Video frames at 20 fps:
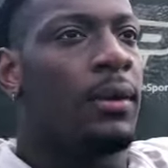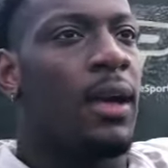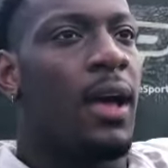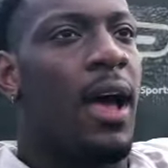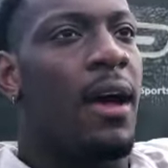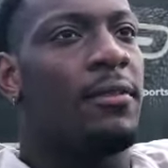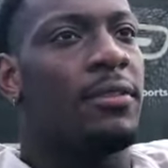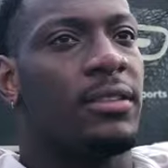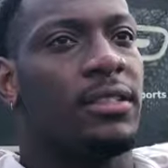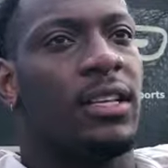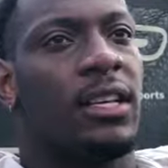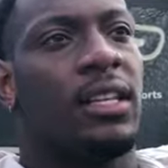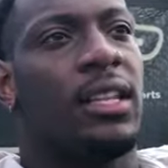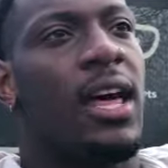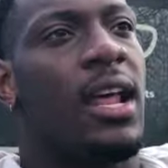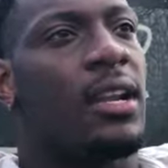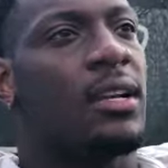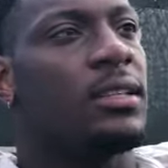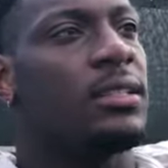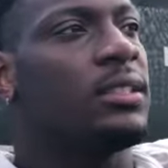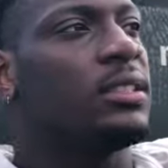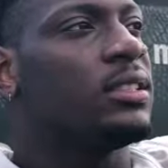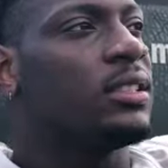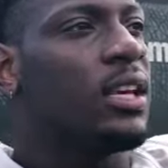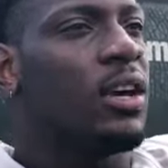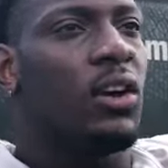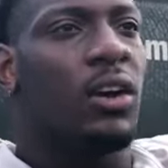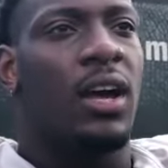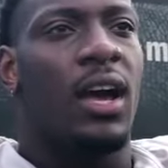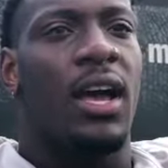Obviously, a lot of
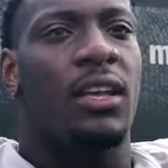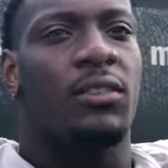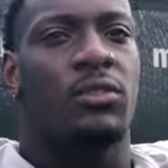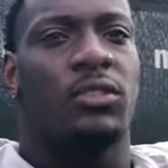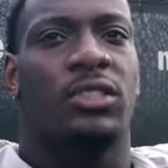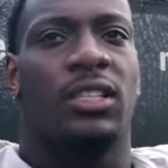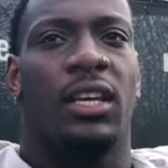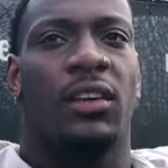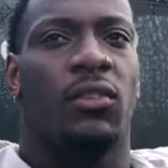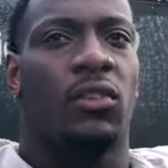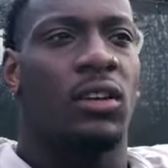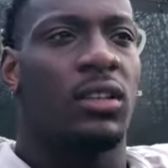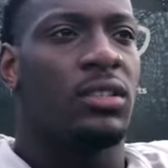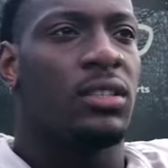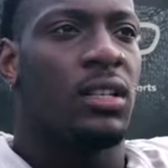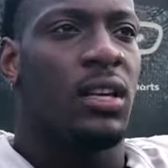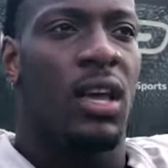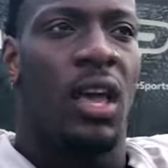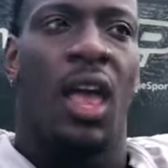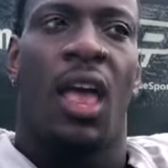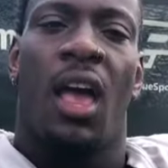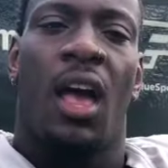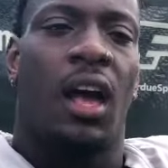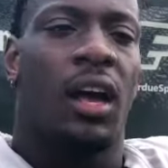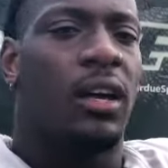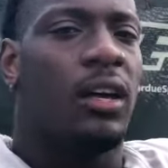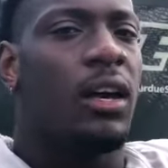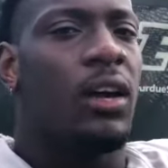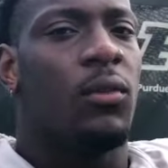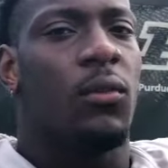skilled guys, receivers, a
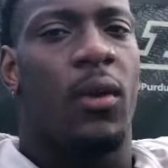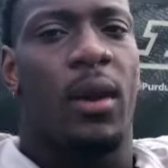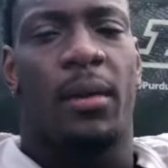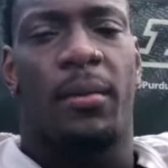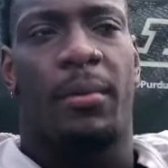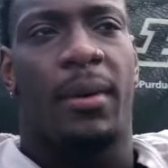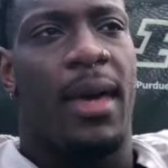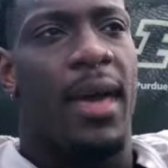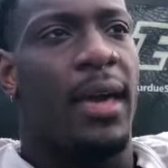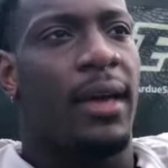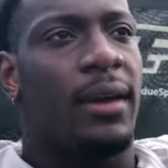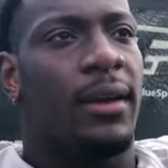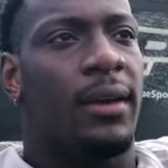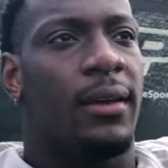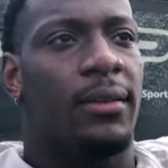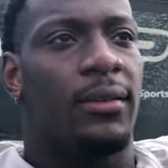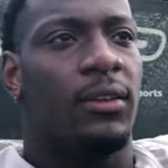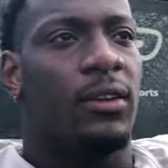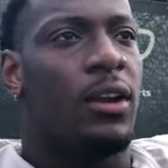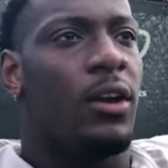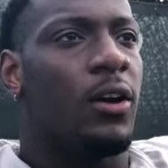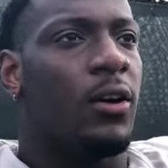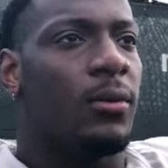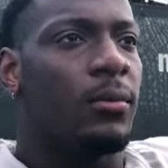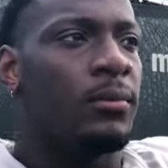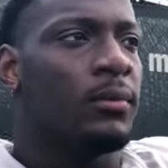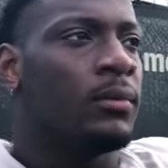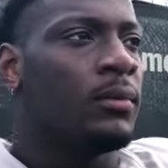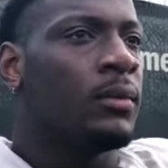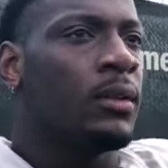good running back, you know.
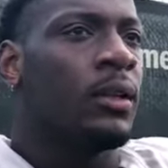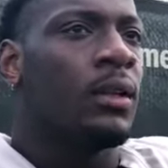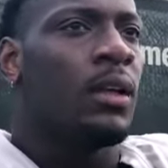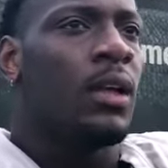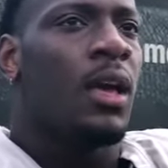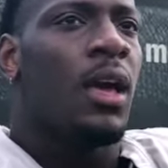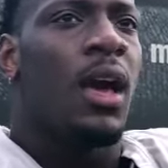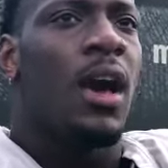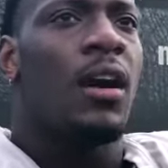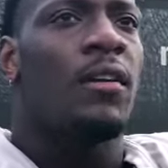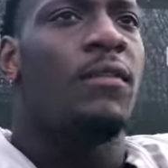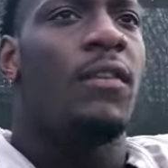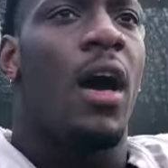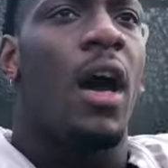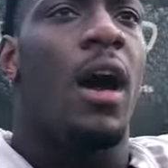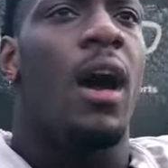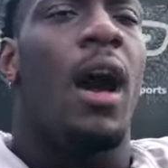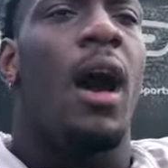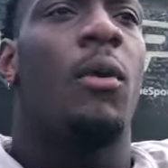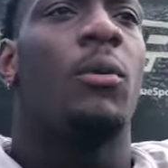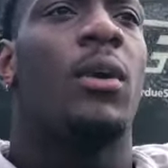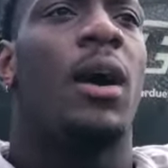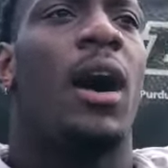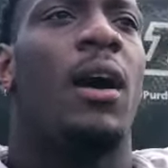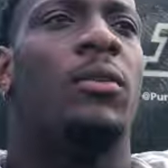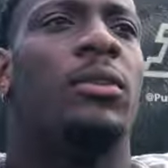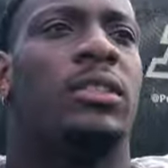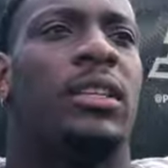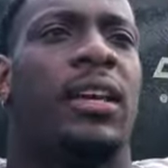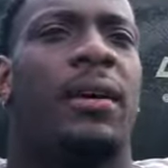I
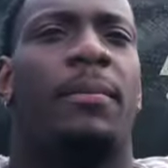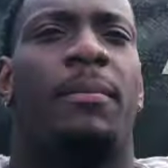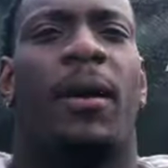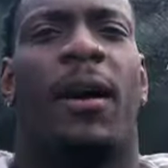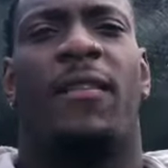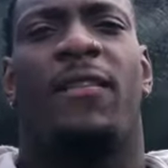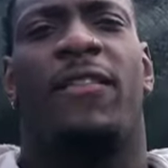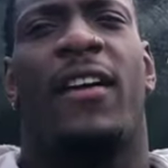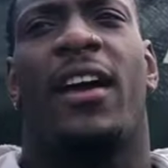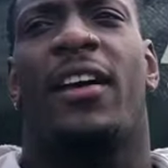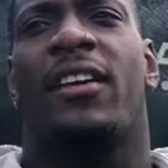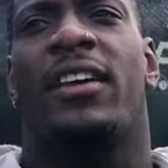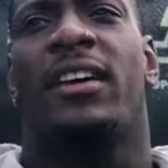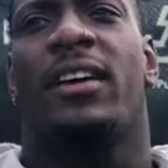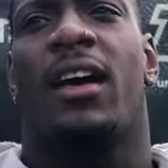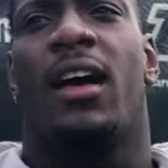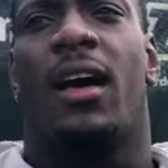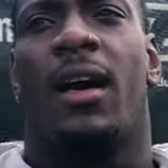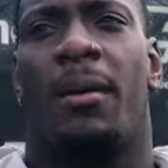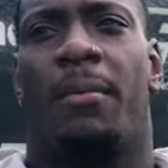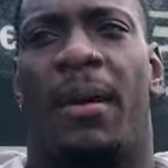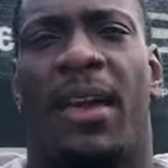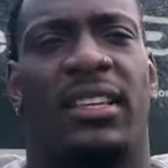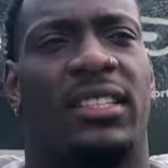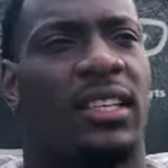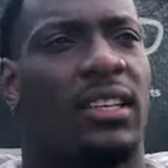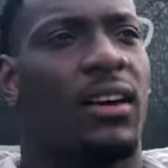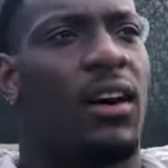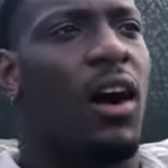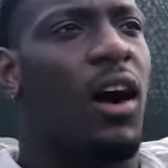would say a very
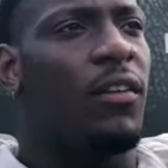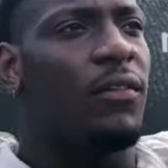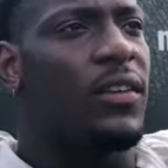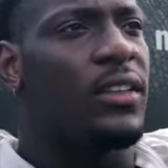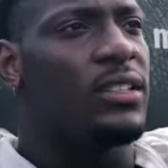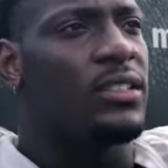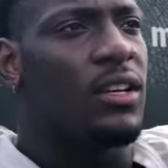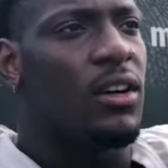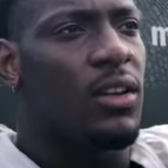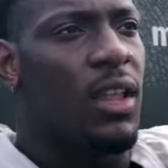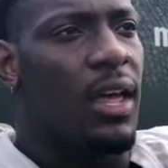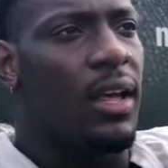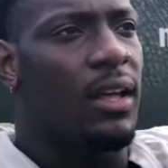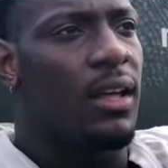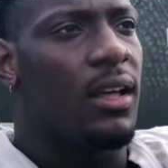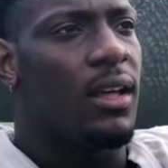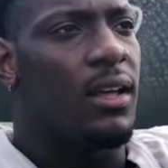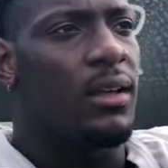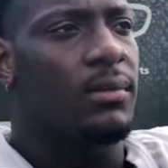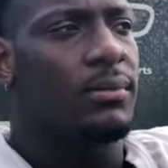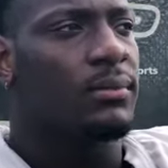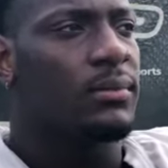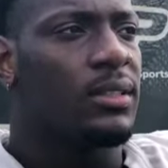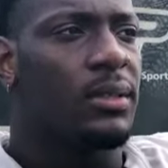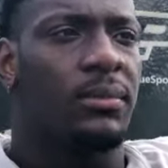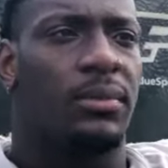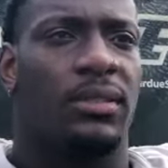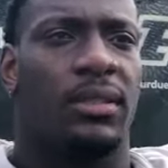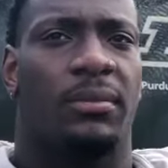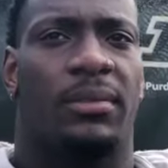basic offense, though, like
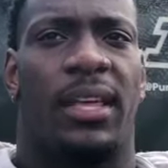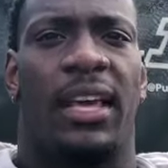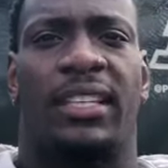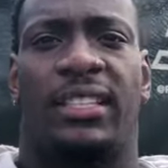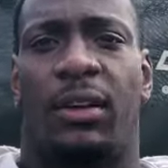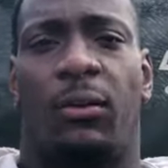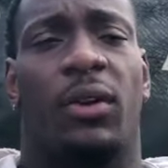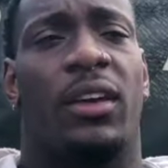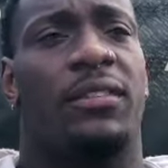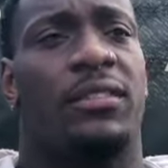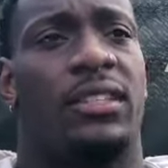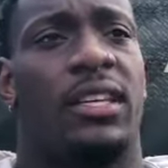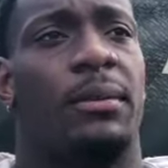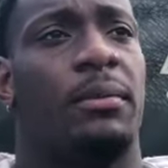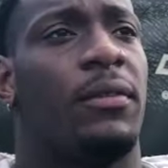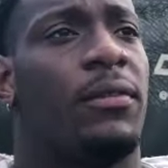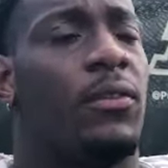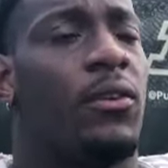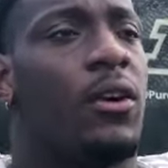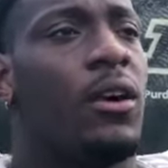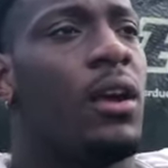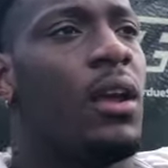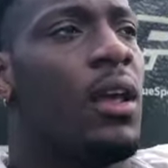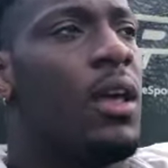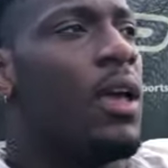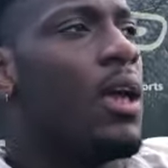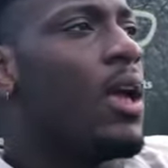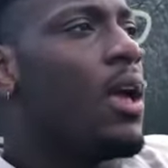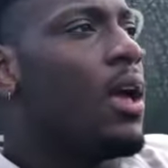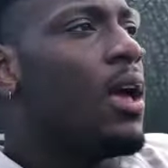some things that we've seen before.
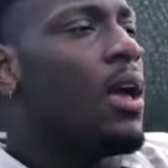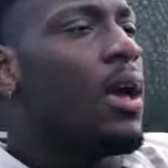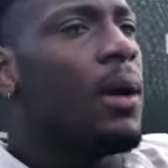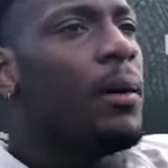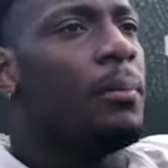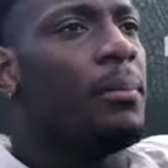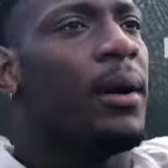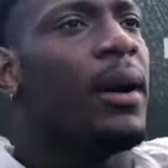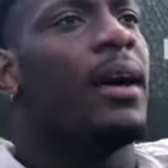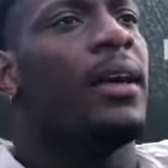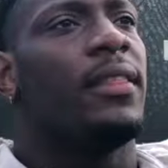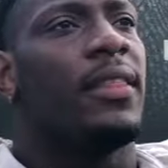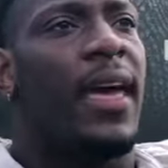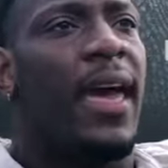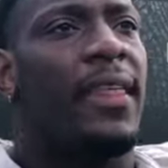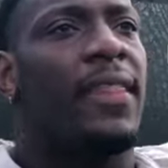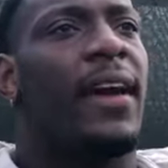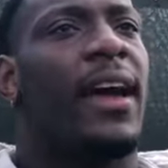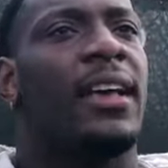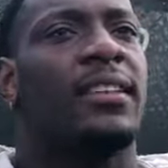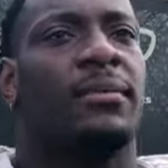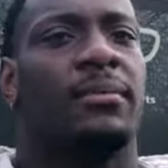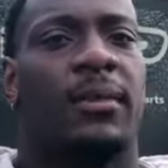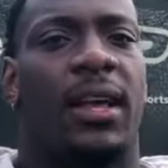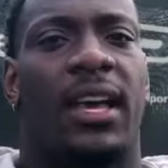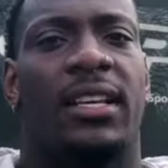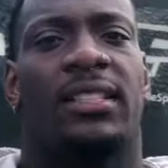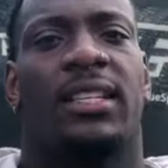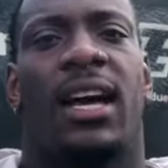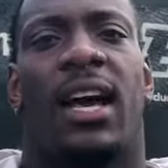But they got some
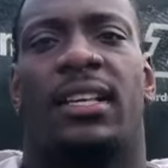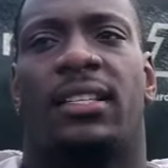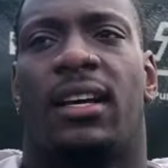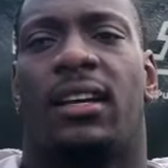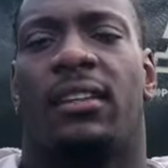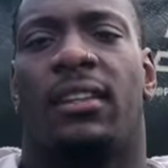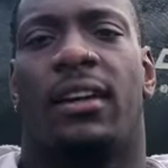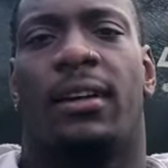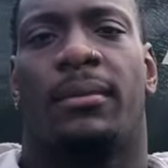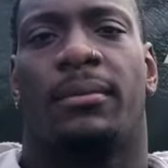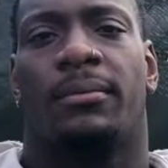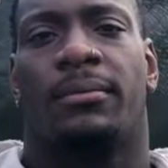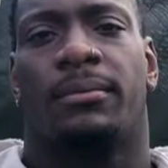nice guys out there.